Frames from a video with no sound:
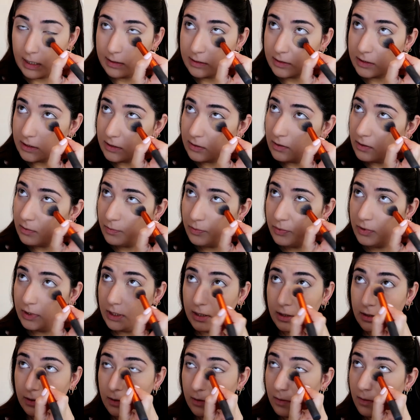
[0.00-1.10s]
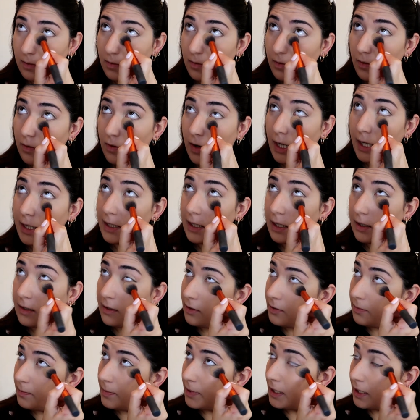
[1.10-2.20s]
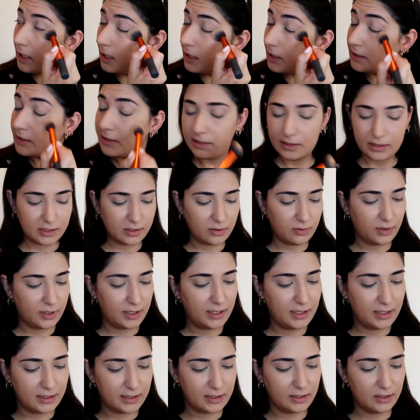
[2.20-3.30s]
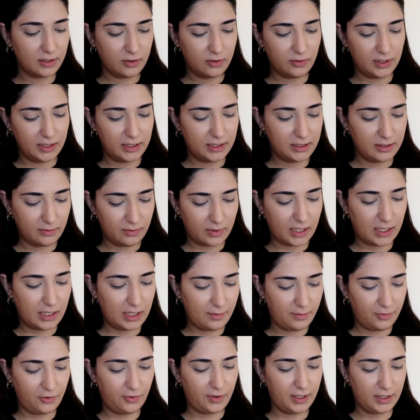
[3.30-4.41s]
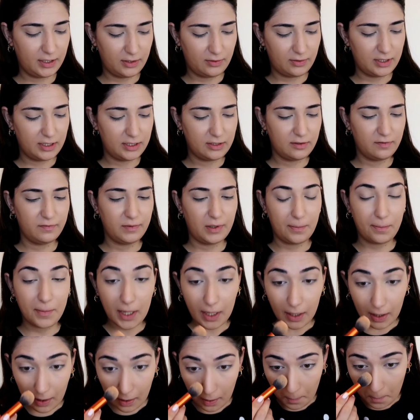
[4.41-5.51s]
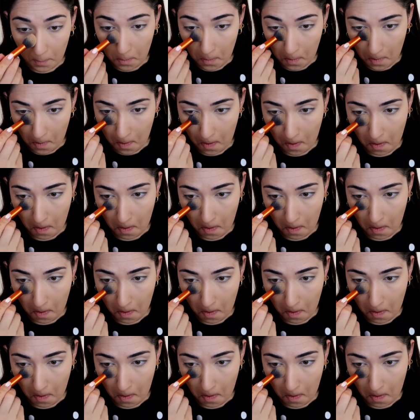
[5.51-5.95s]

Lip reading: I'm just gonna put it right under my eyes so it doesn't crease while I'm doing the rest of my makeup.